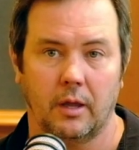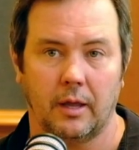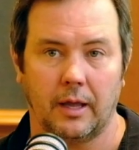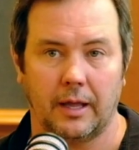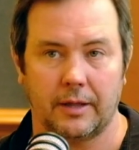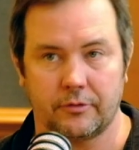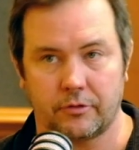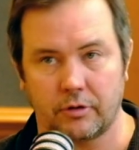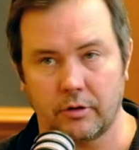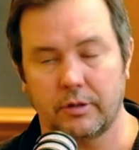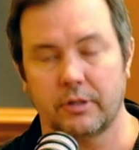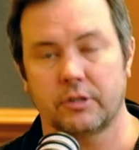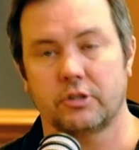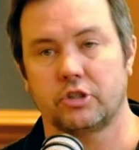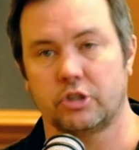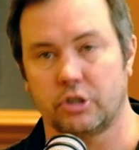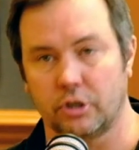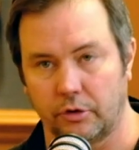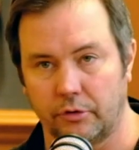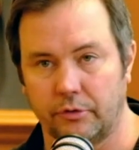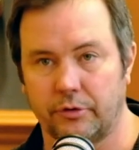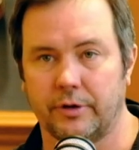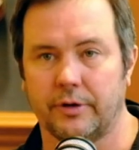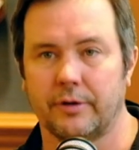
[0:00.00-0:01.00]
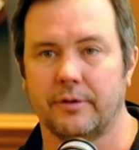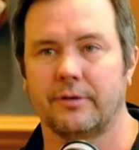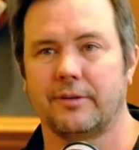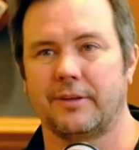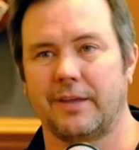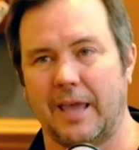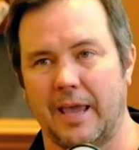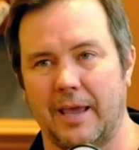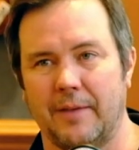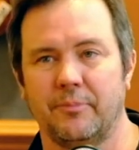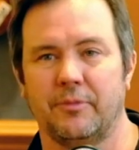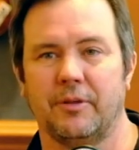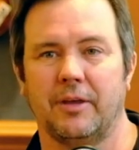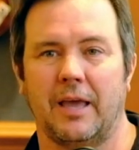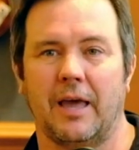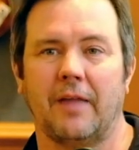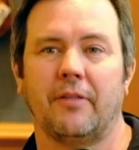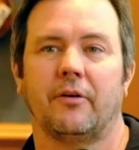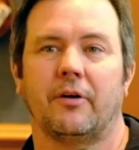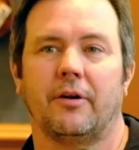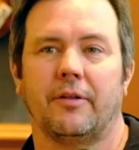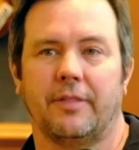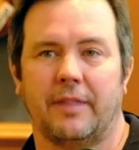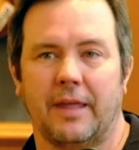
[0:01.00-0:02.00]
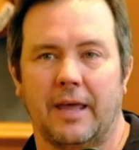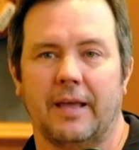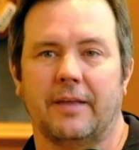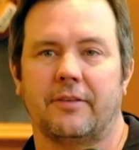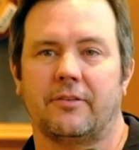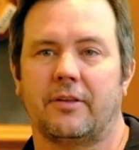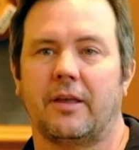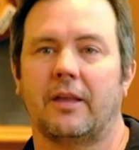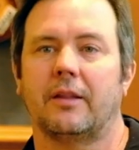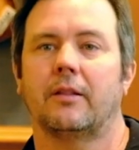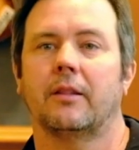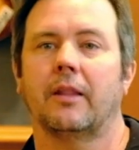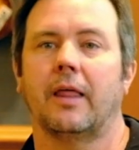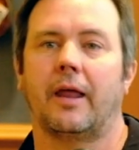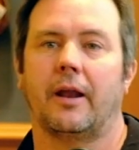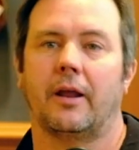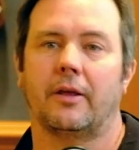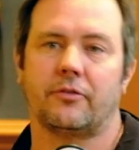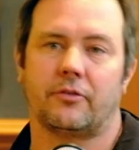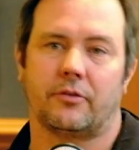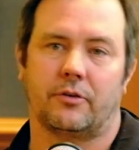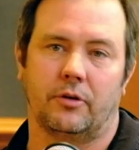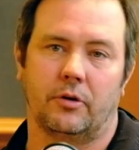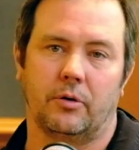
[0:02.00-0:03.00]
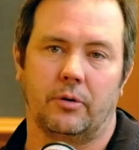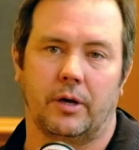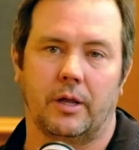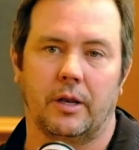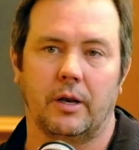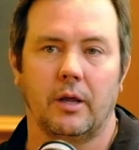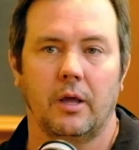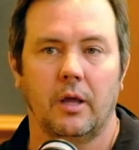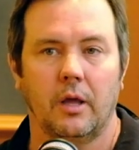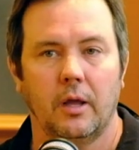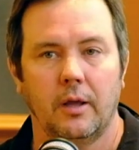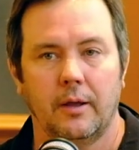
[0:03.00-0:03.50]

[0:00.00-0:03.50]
and so the children came together and they said, let us do it.